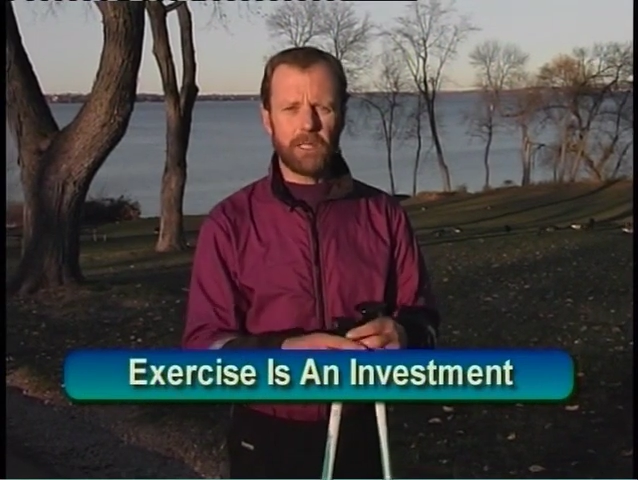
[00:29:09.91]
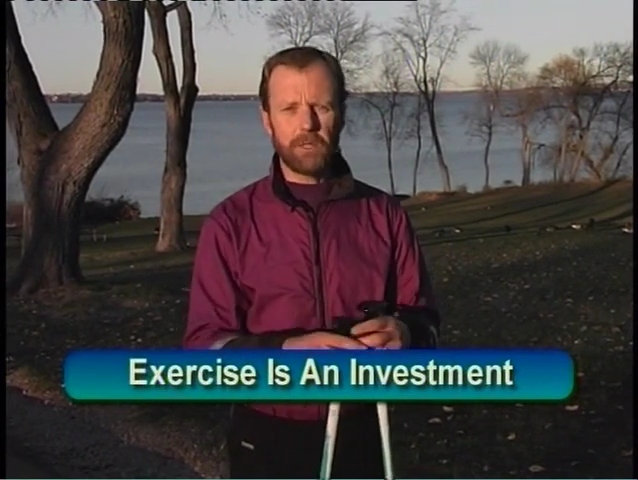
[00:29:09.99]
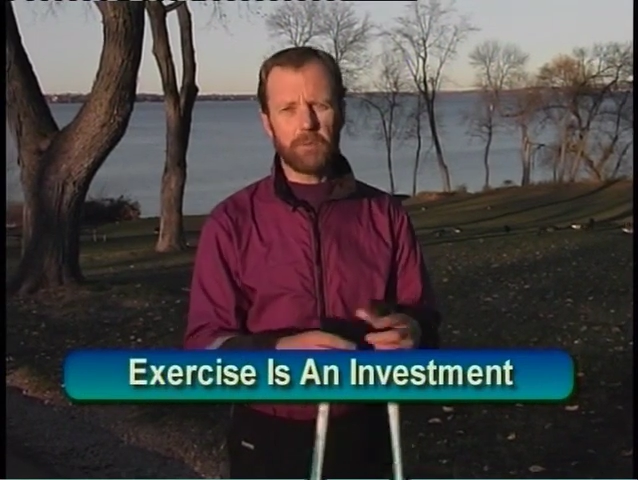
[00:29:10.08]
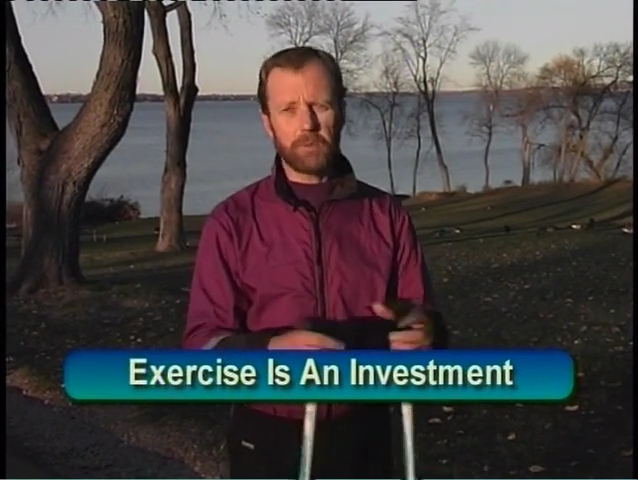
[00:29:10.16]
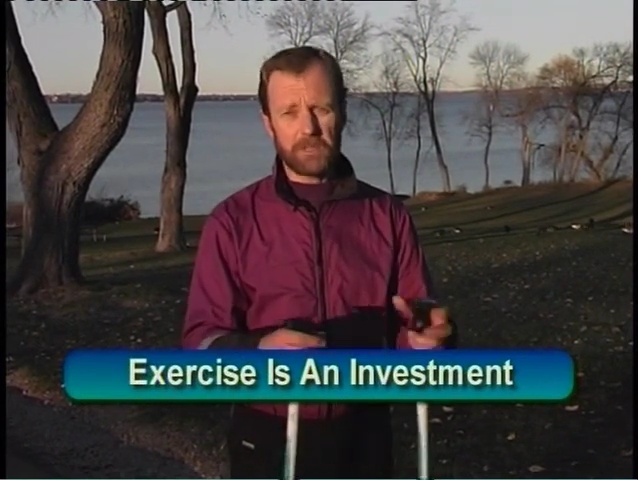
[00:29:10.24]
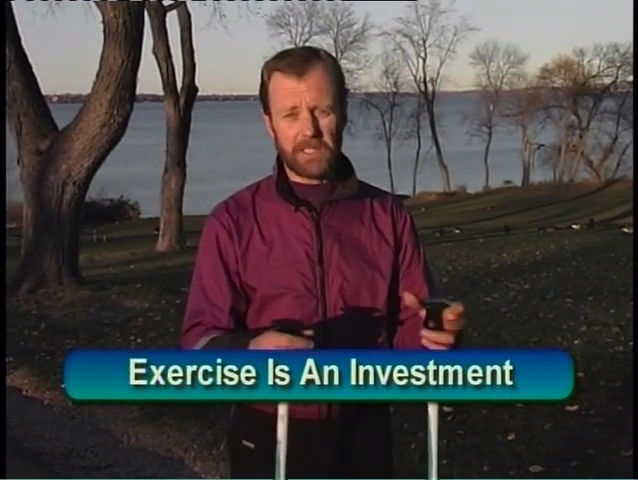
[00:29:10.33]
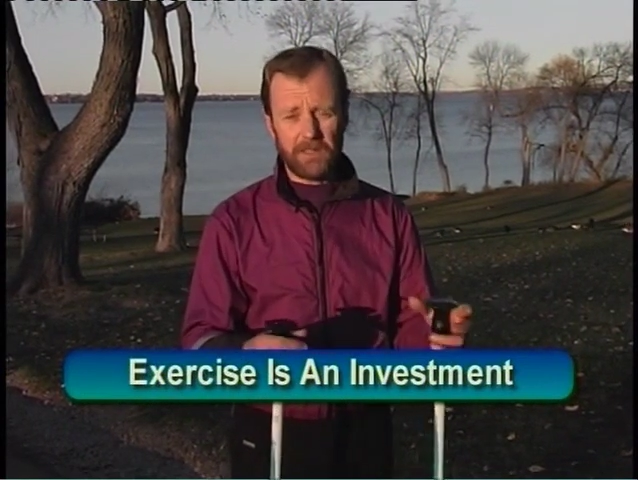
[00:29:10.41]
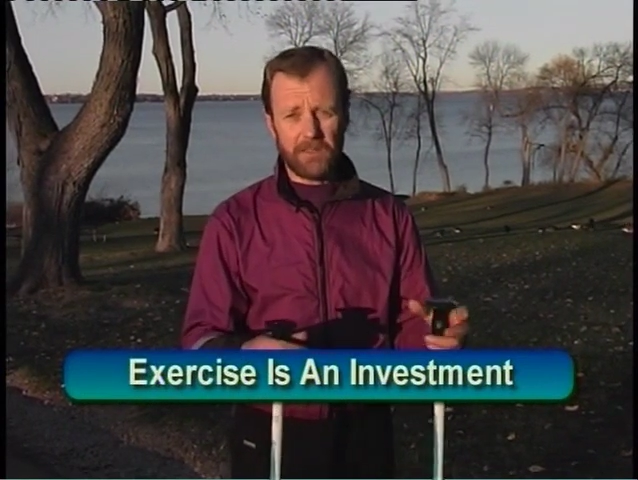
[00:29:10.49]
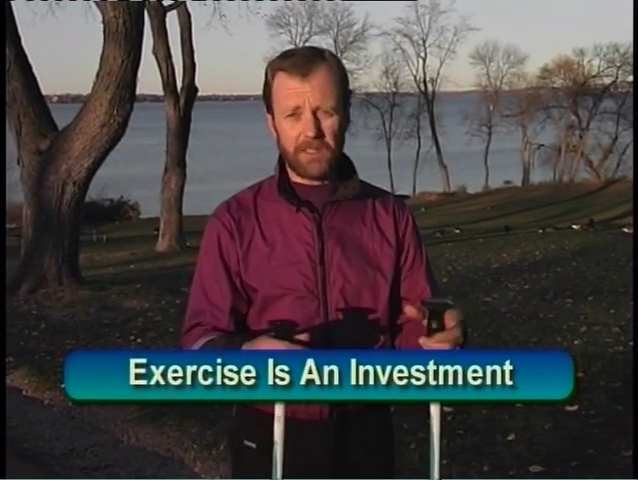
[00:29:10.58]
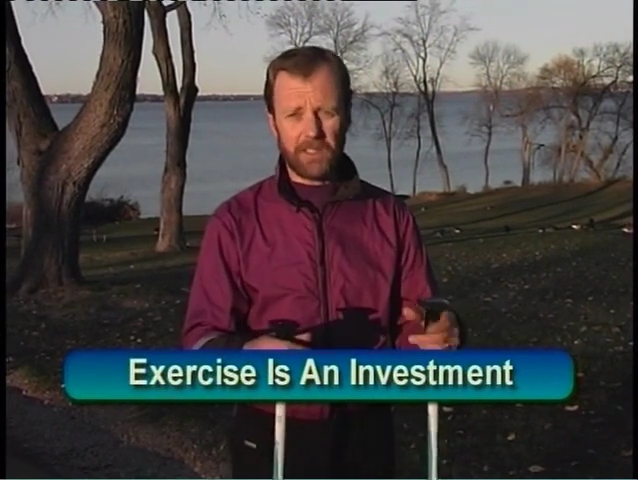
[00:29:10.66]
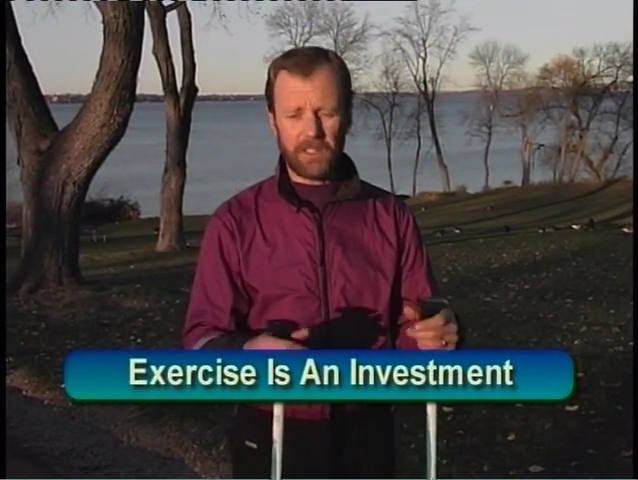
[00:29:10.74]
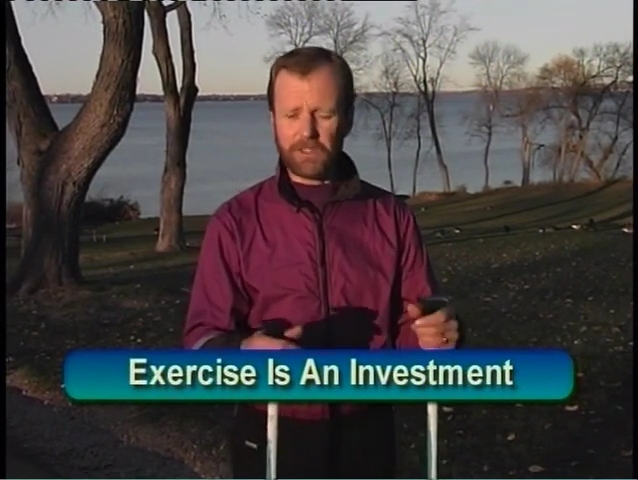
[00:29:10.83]
in perceived
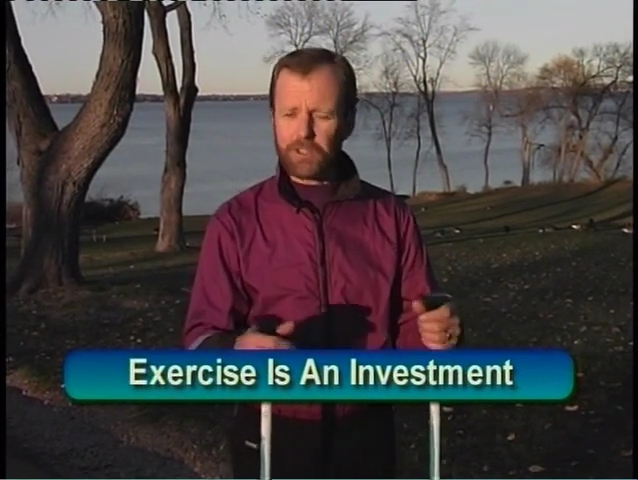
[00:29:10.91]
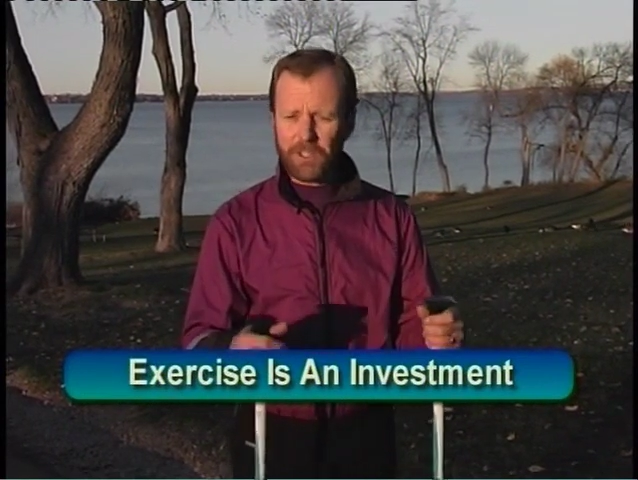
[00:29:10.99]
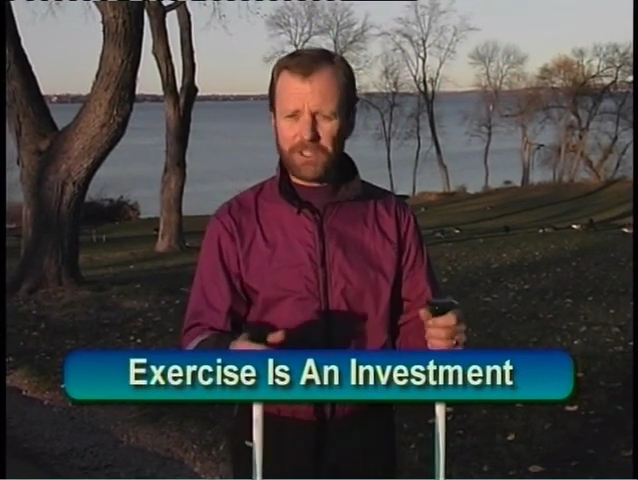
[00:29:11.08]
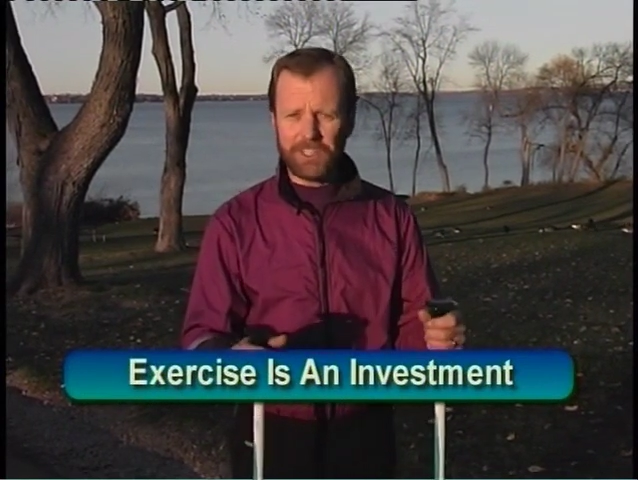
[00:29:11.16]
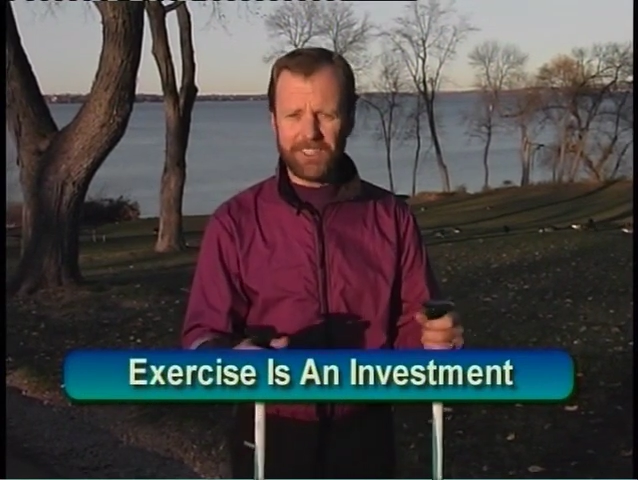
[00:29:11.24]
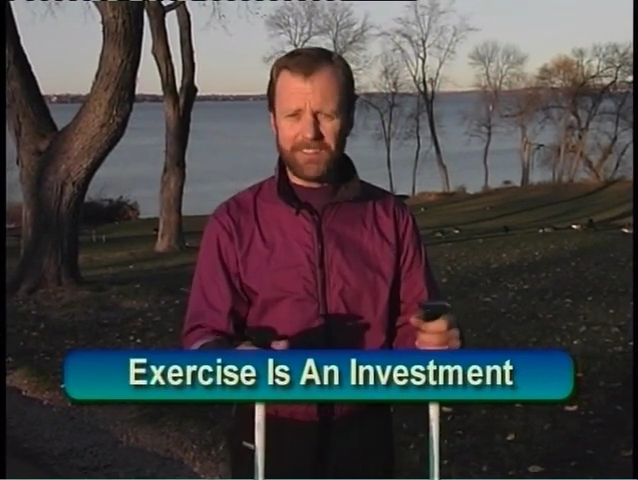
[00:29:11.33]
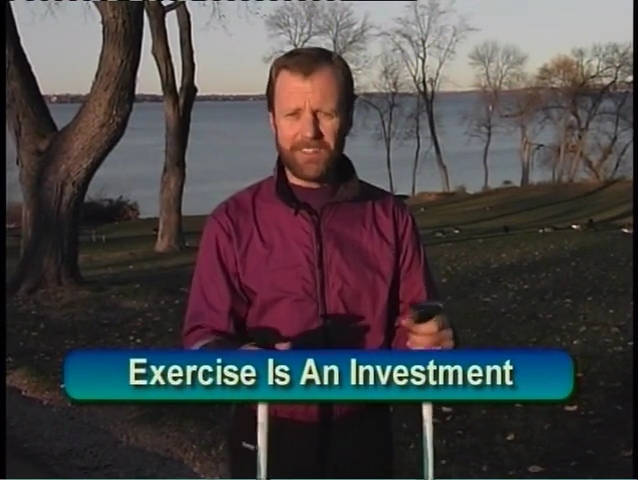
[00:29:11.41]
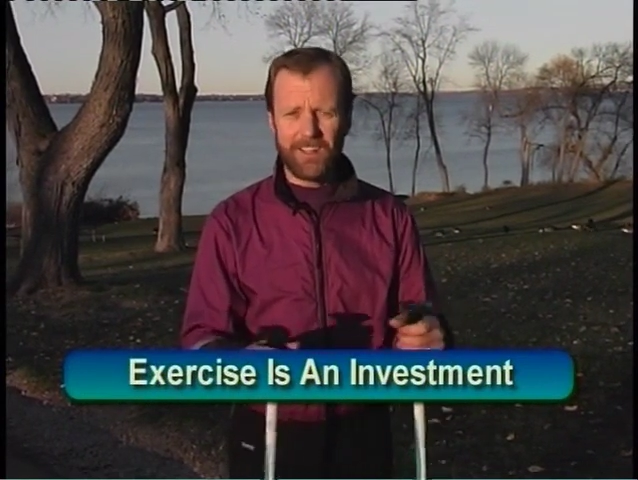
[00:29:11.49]
exertion,